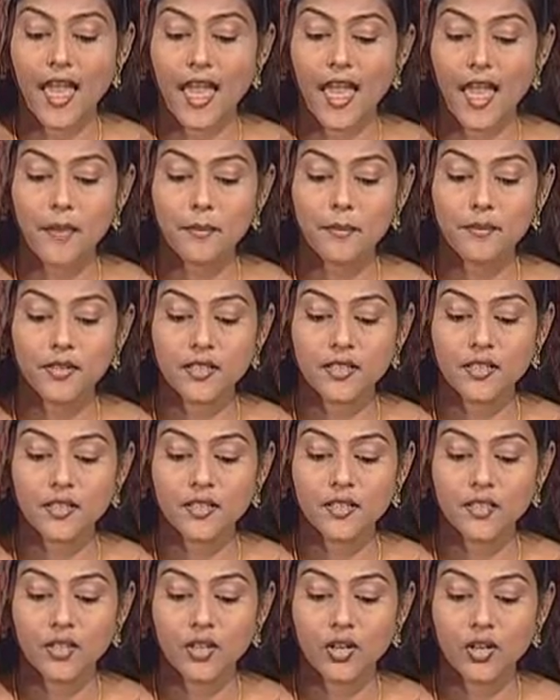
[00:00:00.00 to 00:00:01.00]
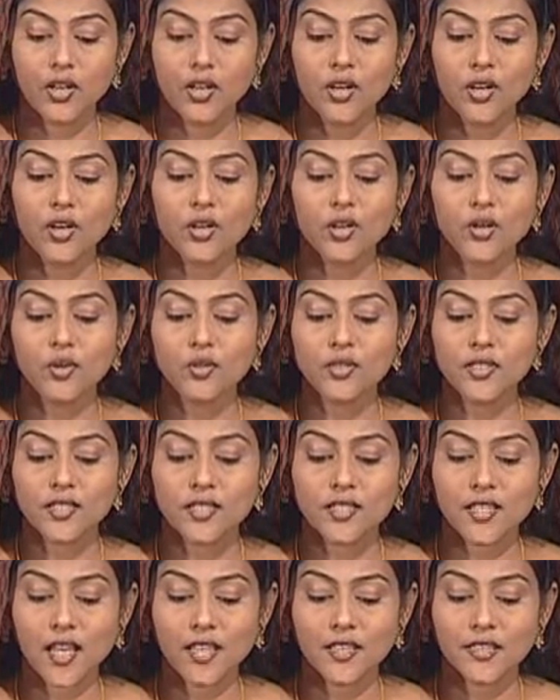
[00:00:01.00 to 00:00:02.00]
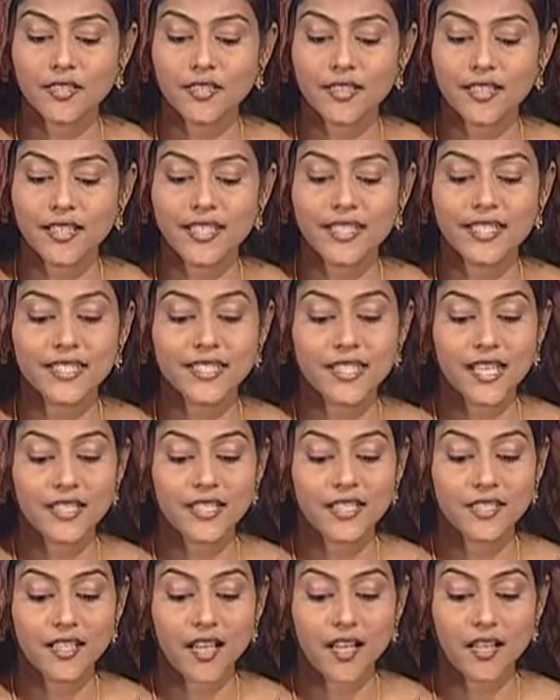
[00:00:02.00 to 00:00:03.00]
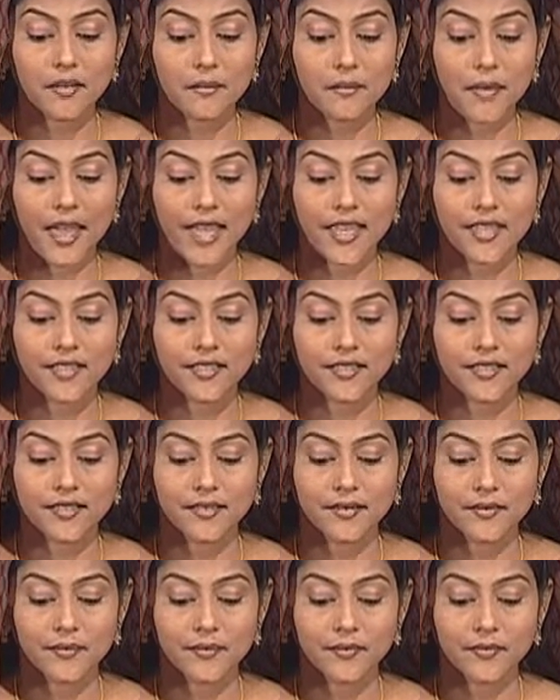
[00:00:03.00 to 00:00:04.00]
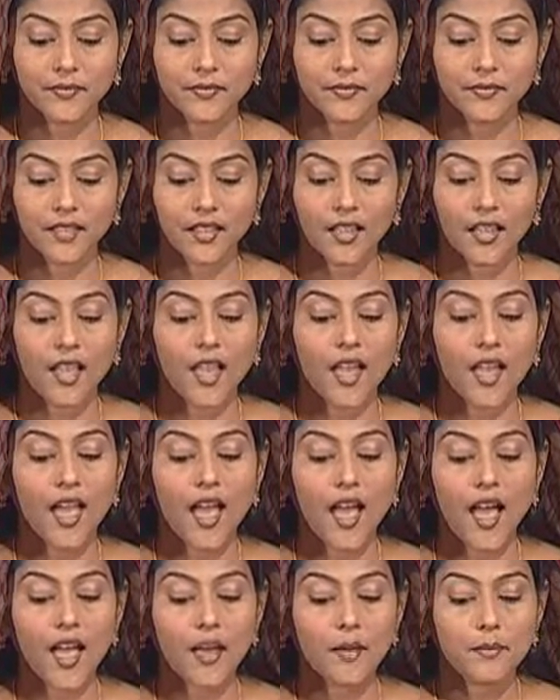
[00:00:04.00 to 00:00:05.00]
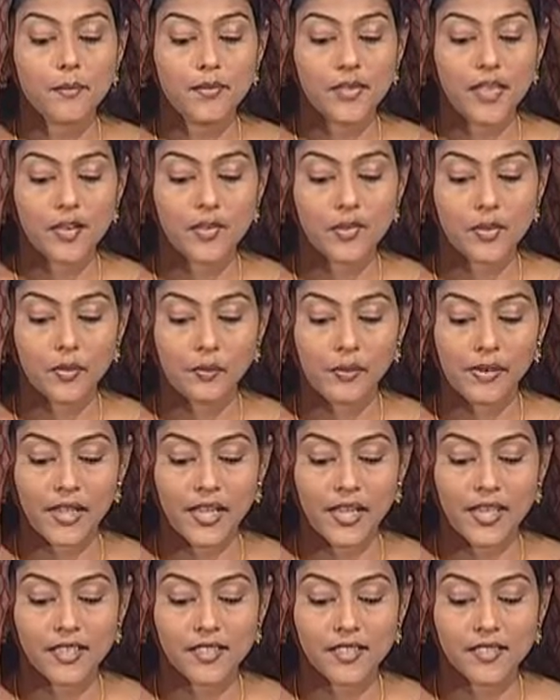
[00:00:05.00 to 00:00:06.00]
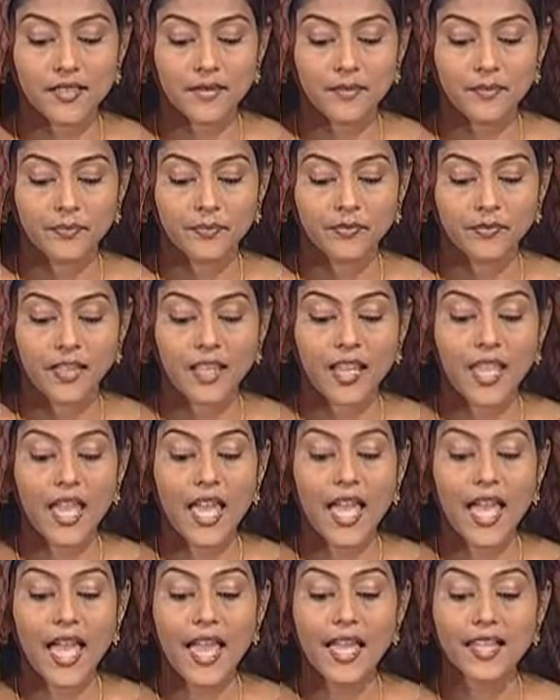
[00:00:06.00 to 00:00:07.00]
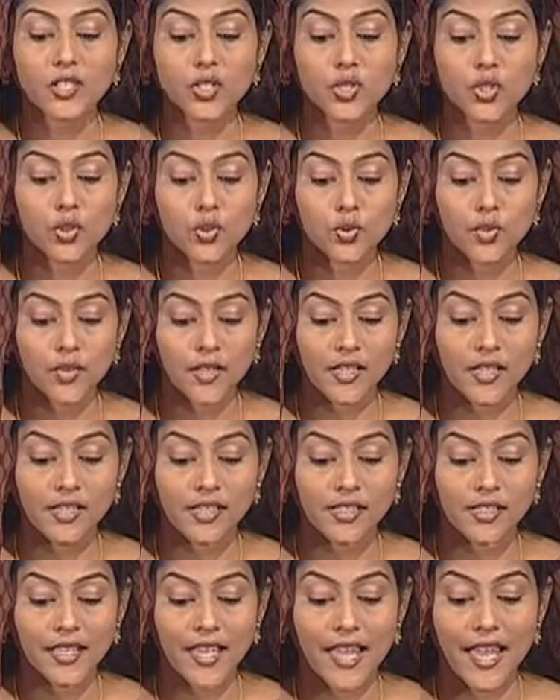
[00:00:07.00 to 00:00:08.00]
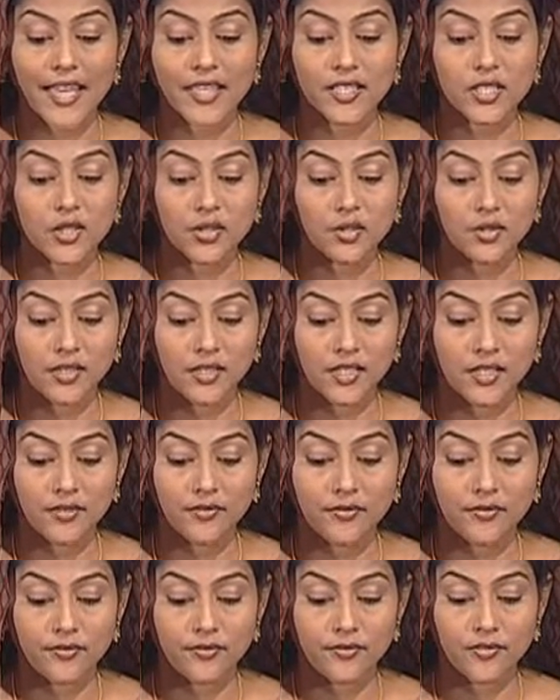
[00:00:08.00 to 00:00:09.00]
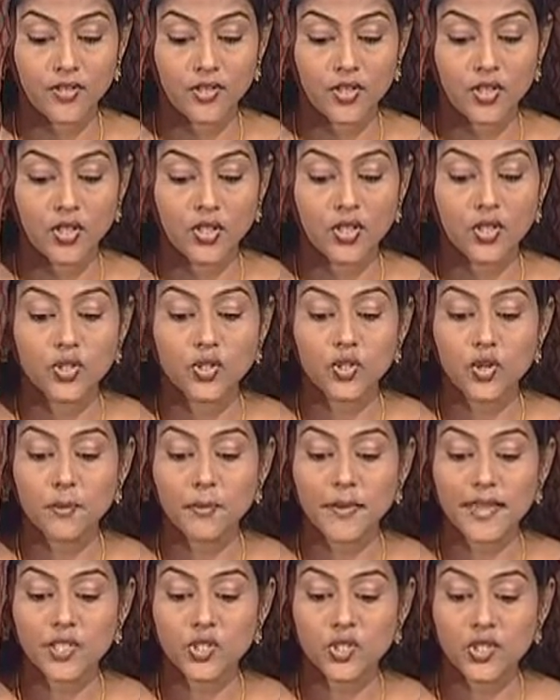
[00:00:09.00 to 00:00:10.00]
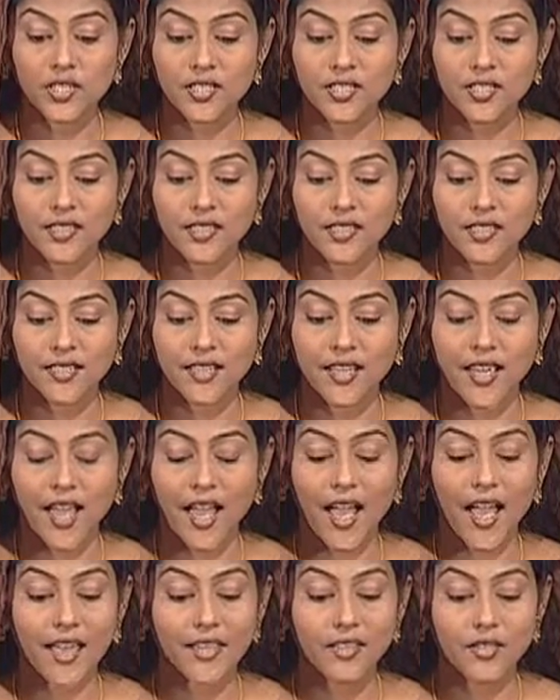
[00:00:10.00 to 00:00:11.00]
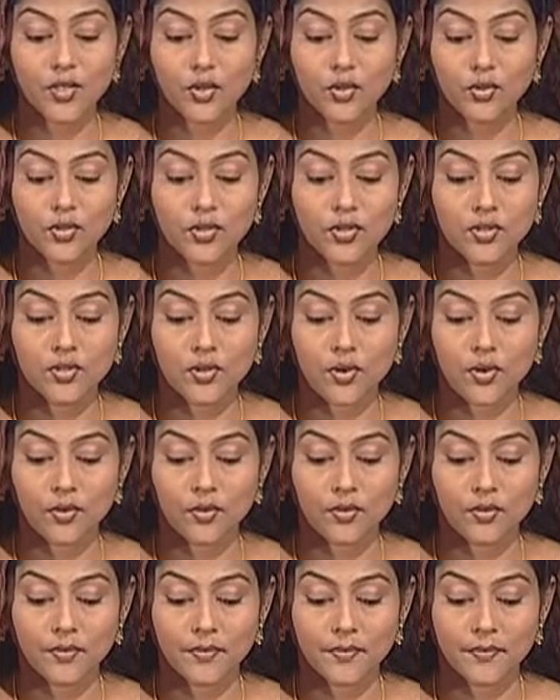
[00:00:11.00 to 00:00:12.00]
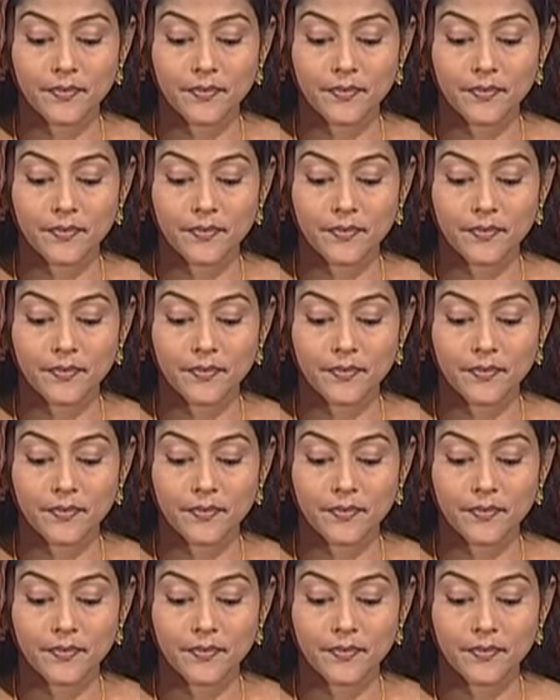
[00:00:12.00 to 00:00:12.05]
Abner, whose son is that young man? Abner replied, As surely as you live, your majesty, I don't know.